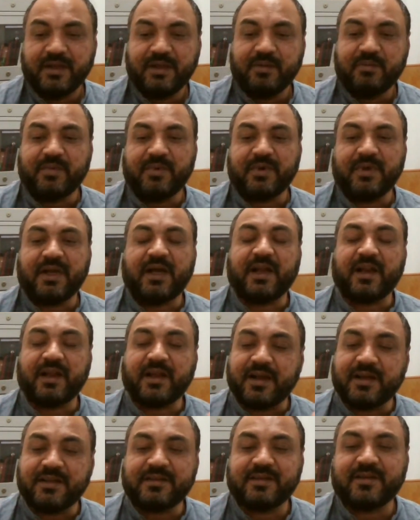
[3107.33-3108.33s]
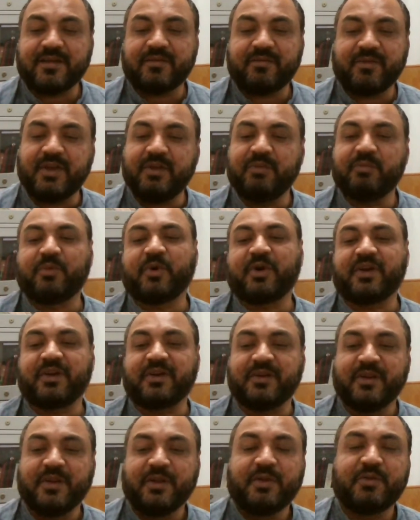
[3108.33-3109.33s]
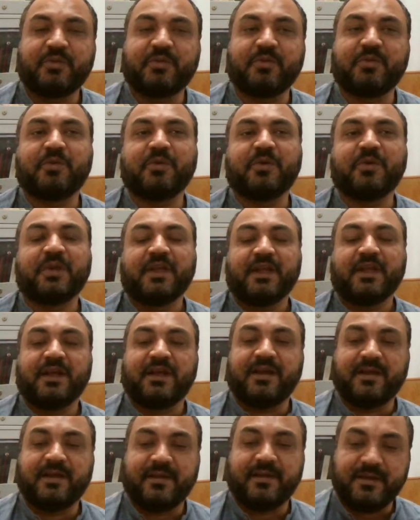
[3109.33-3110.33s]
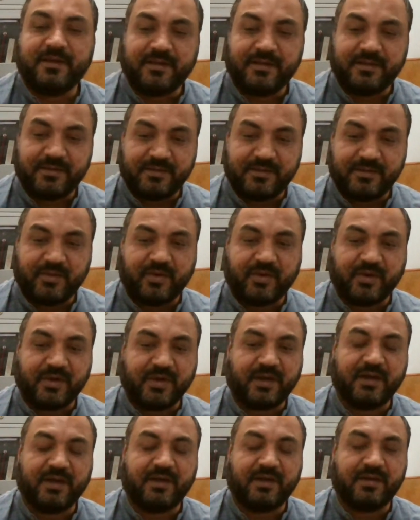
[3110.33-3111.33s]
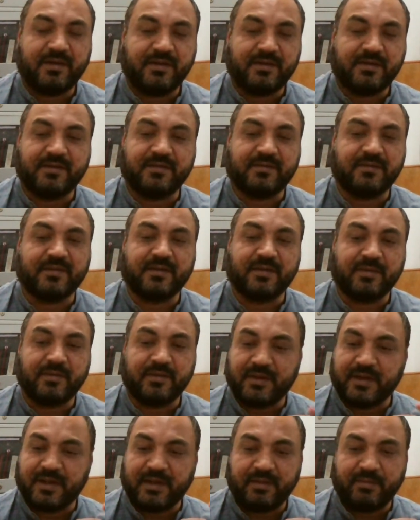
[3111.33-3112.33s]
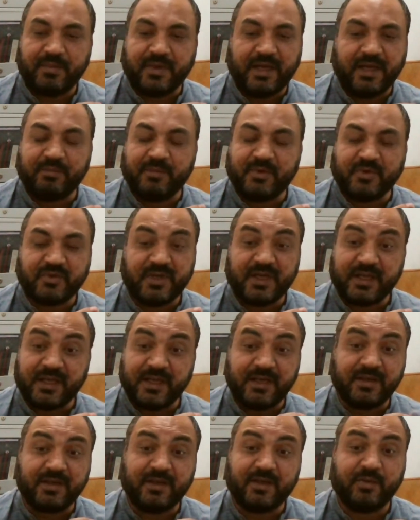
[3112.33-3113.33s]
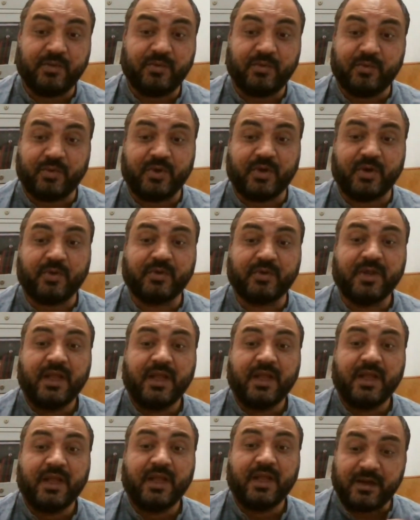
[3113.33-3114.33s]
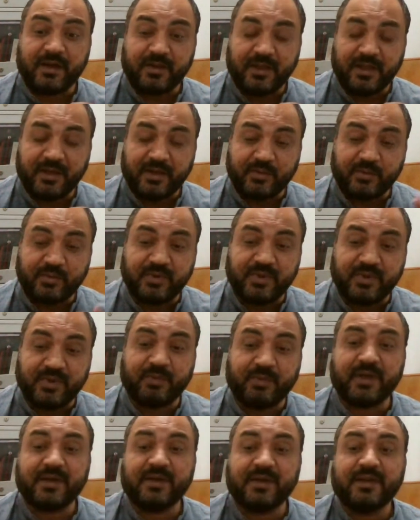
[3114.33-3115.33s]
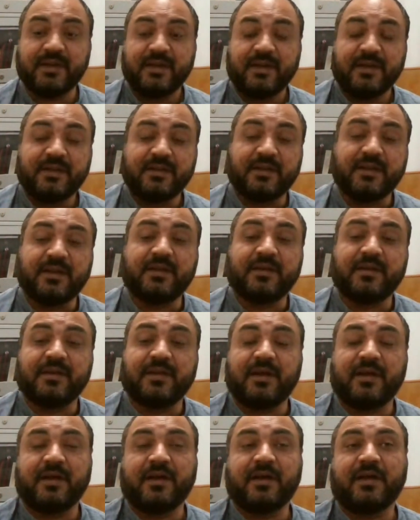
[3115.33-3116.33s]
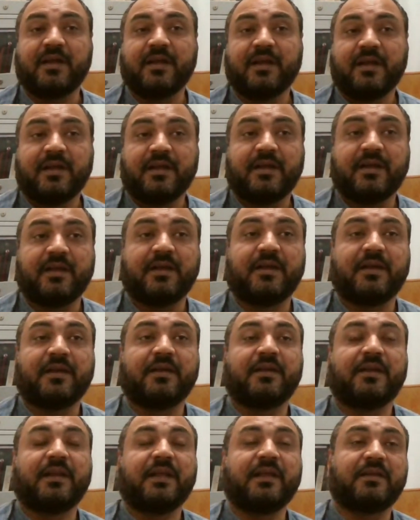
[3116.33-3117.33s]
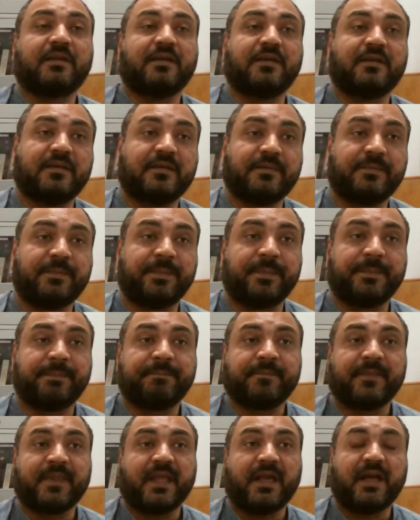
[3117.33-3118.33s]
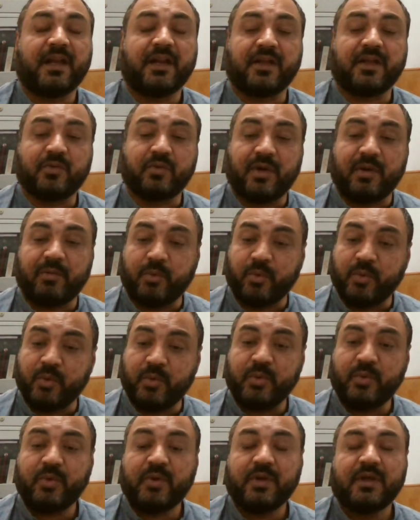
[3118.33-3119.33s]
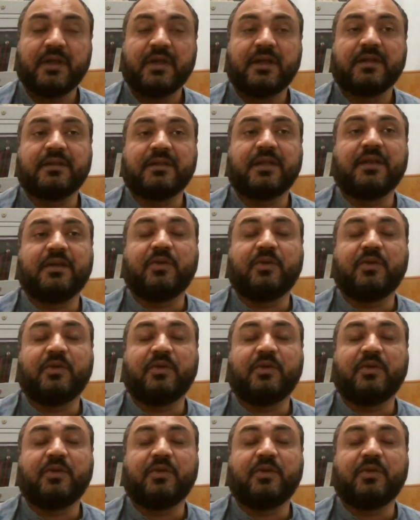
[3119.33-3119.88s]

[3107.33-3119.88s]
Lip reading: harakat are very important. So or this I mentioned again. You note down harakatul diwan, then harakatul abolo, then you